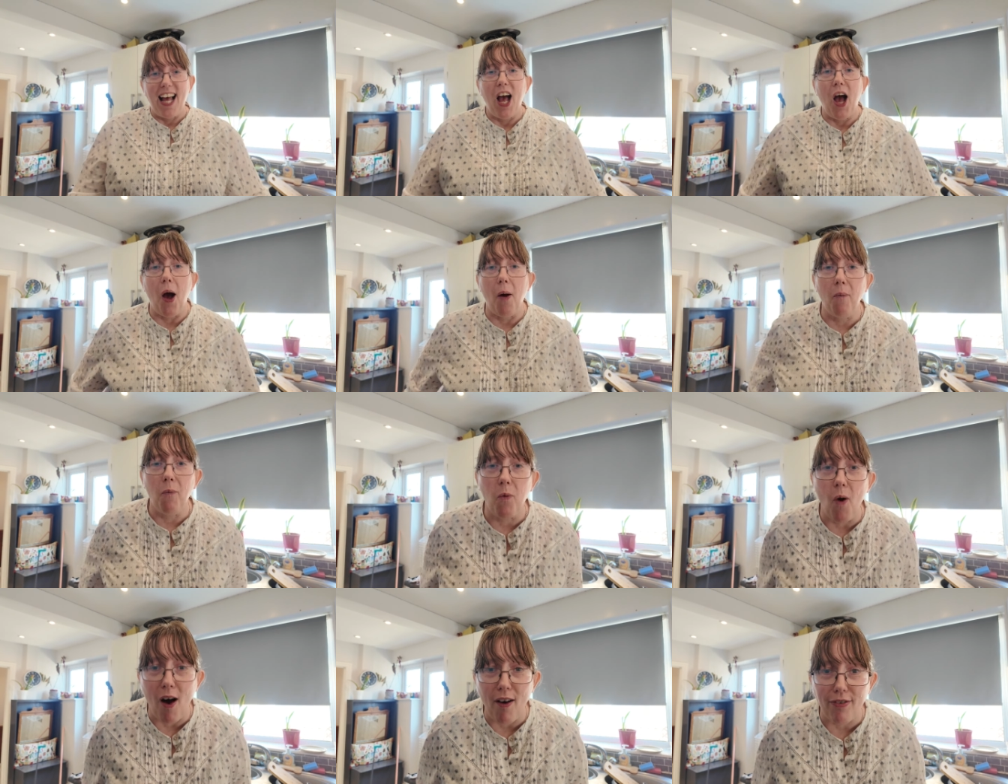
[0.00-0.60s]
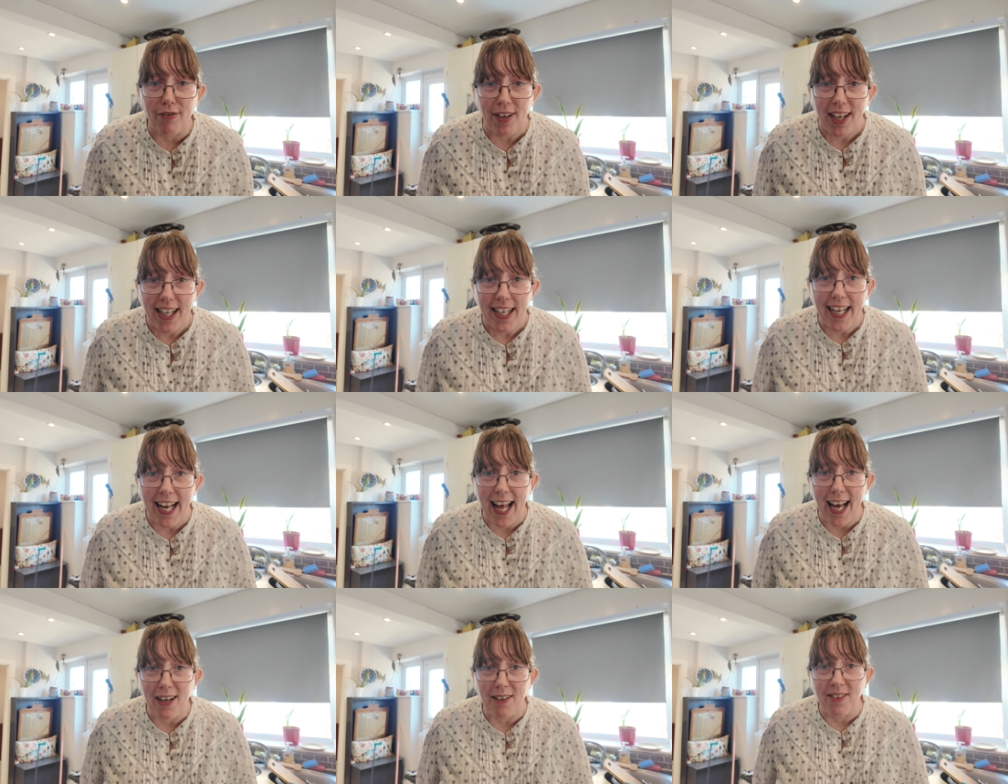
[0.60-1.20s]
I'm waffling
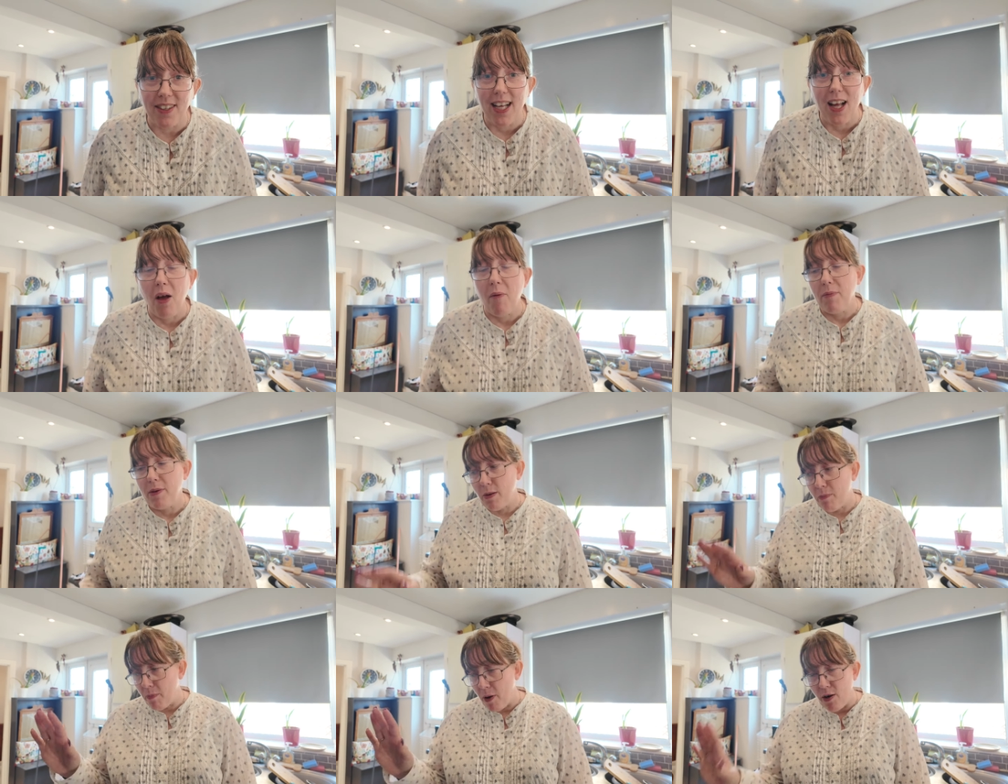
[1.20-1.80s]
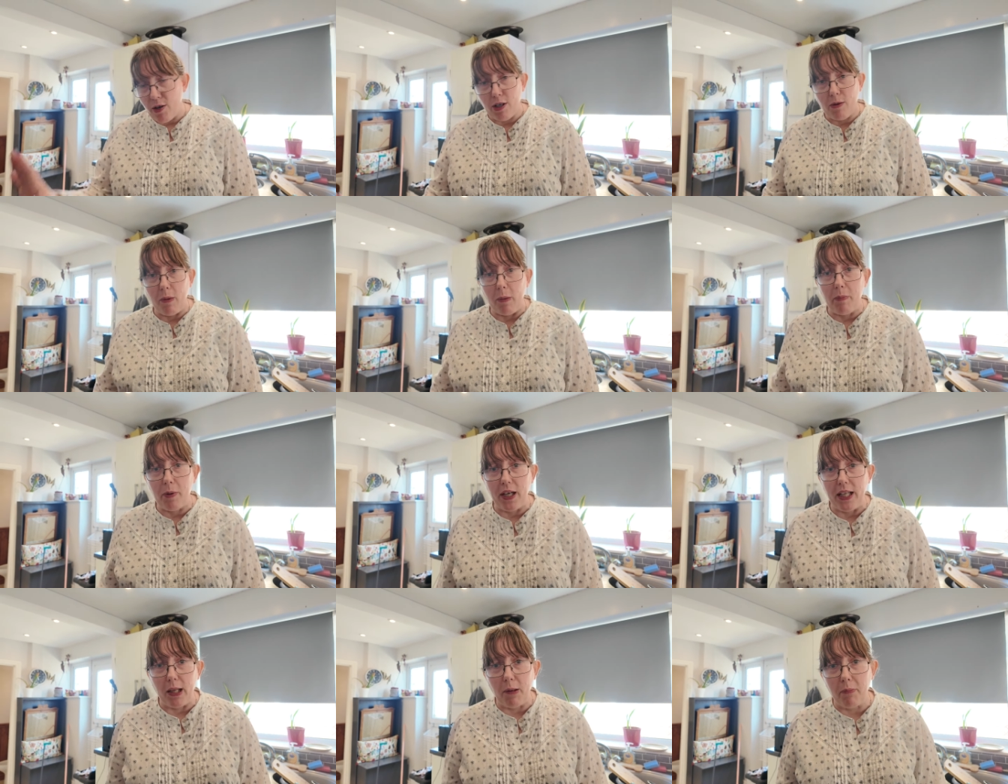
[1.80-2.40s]
now. I'm supposed to be
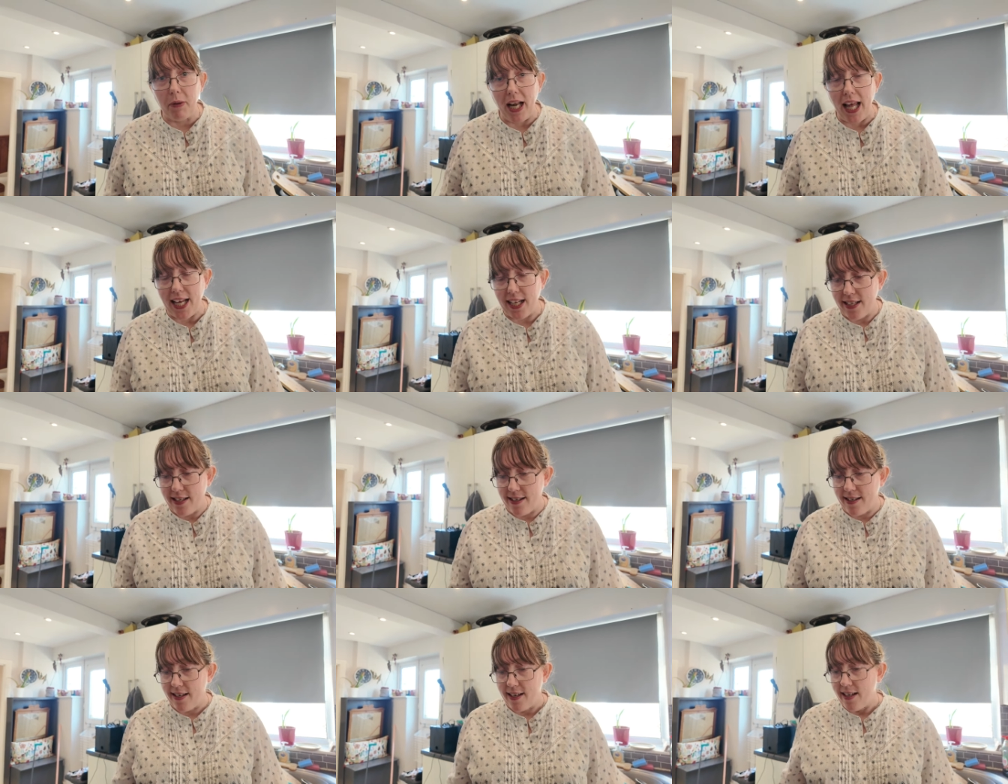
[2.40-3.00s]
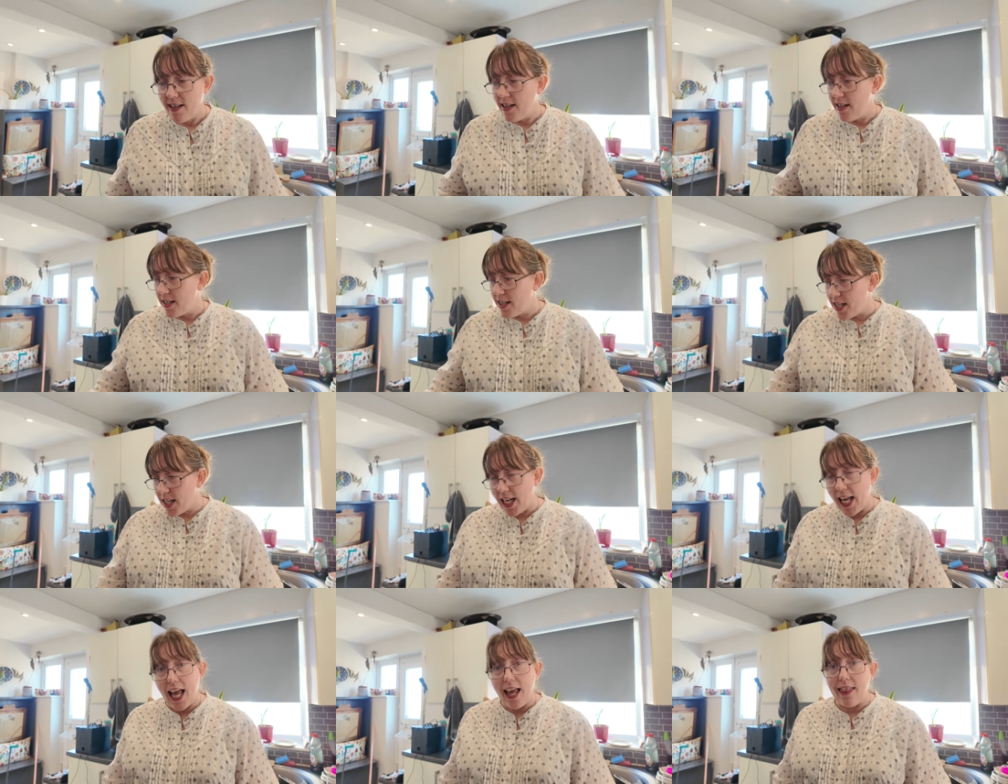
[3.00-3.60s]
putting the plates
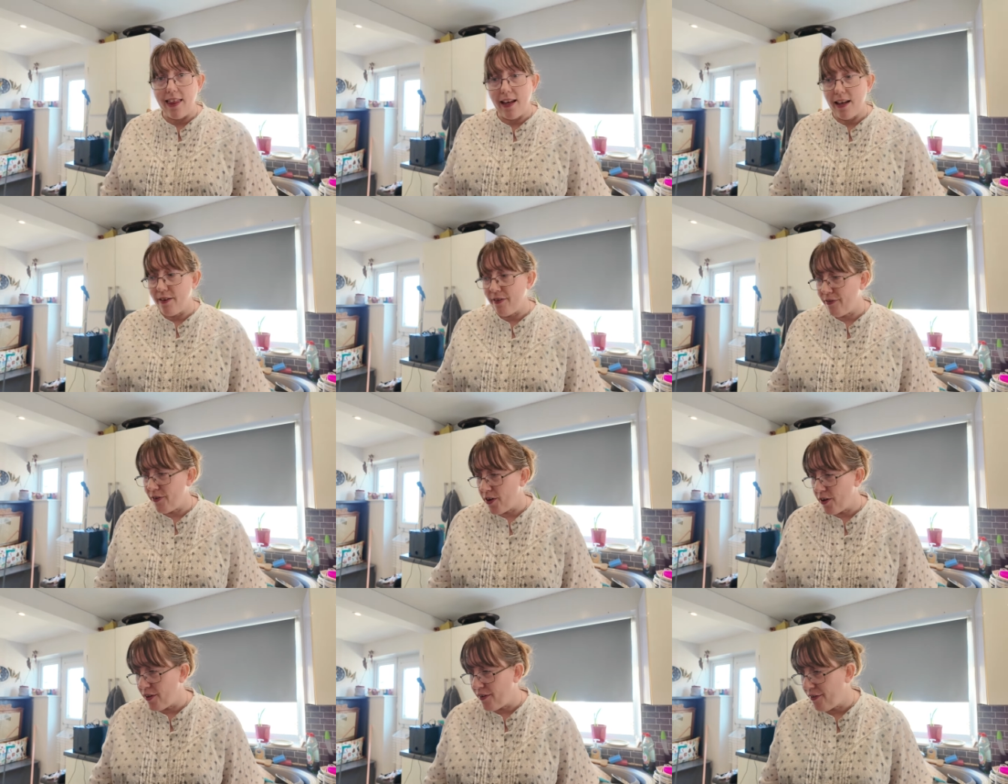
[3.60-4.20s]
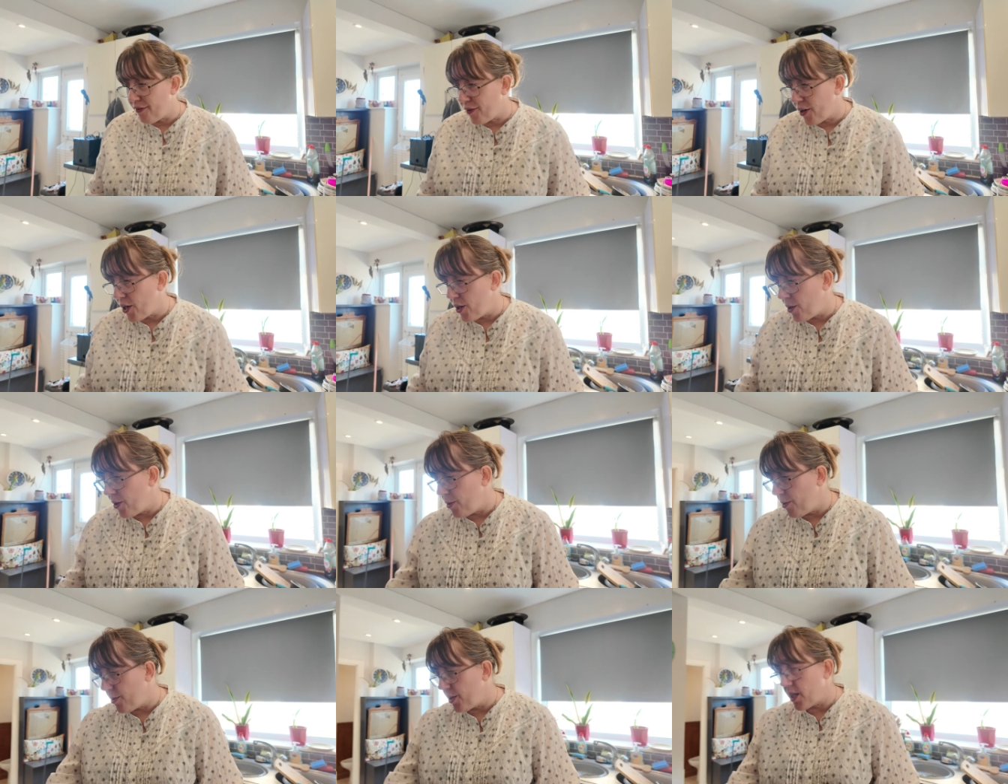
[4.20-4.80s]
together for the
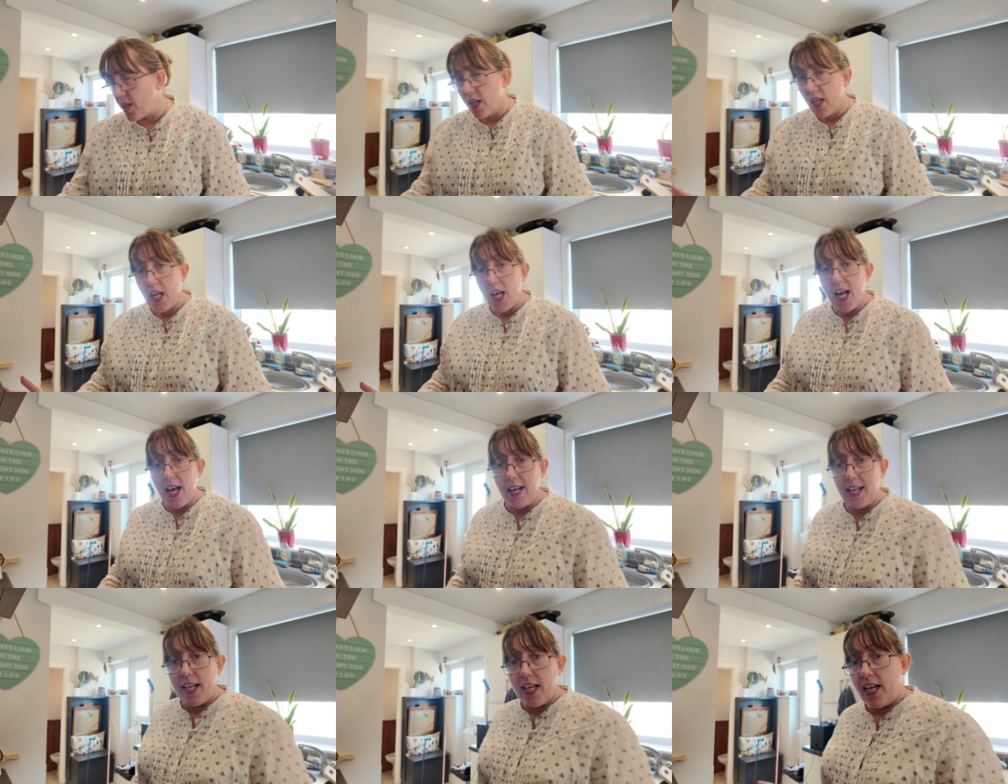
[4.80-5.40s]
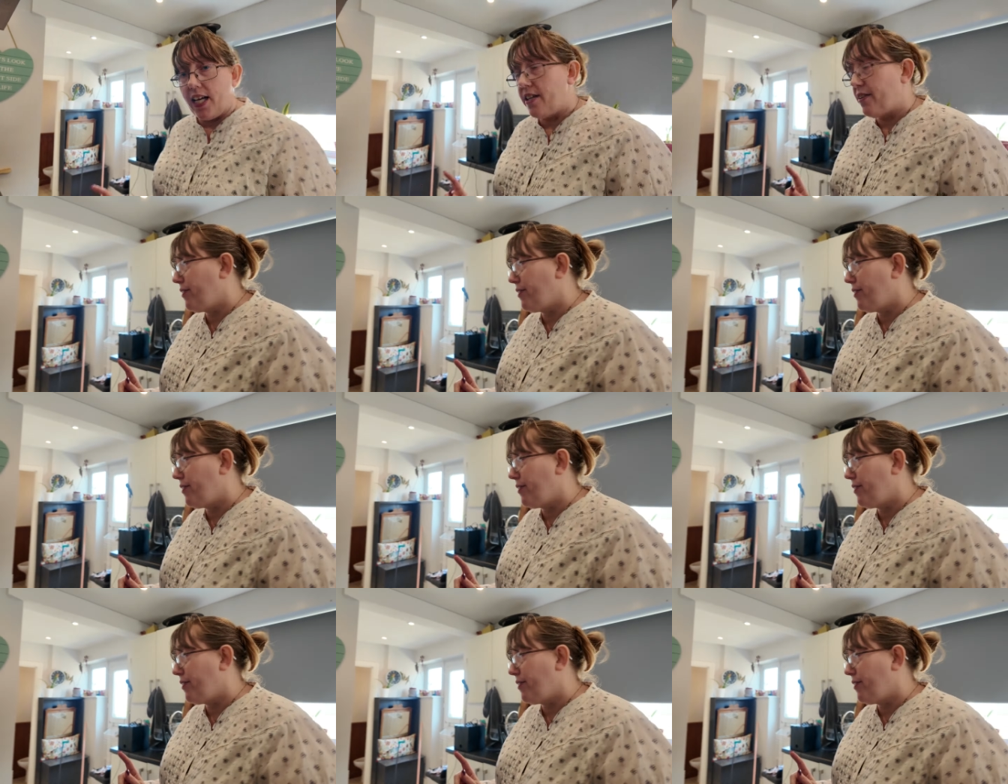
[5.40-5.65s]
food. I need